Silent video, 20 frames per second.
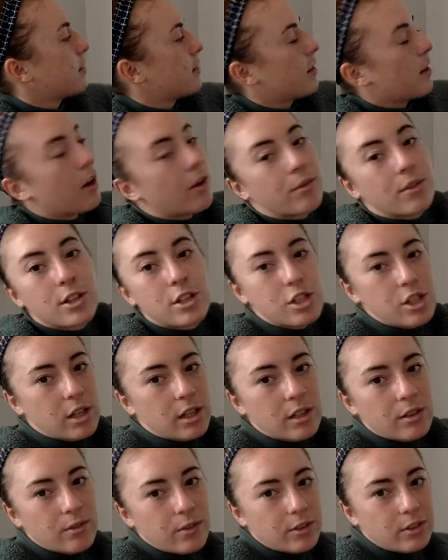of the
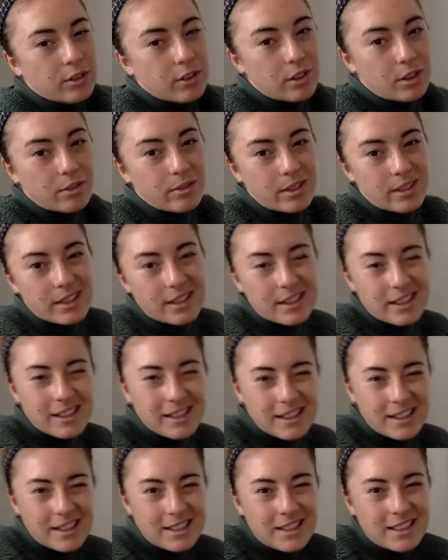jelly-filled donut?
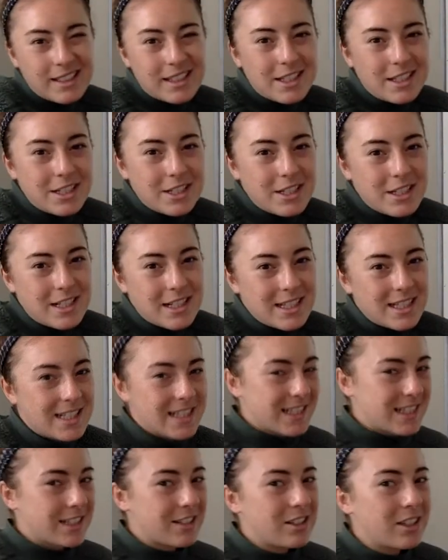Is it
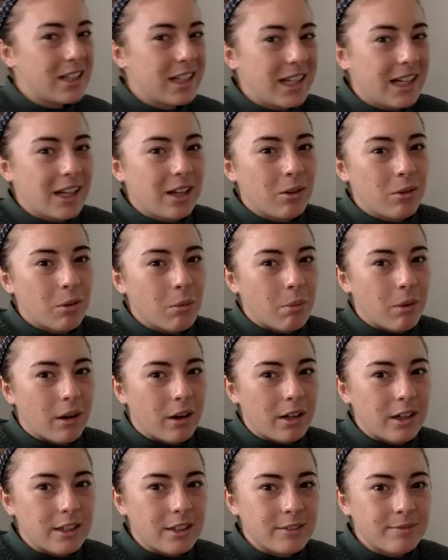still an equal
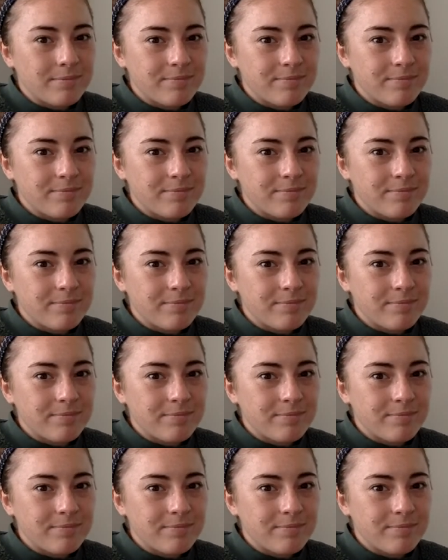part?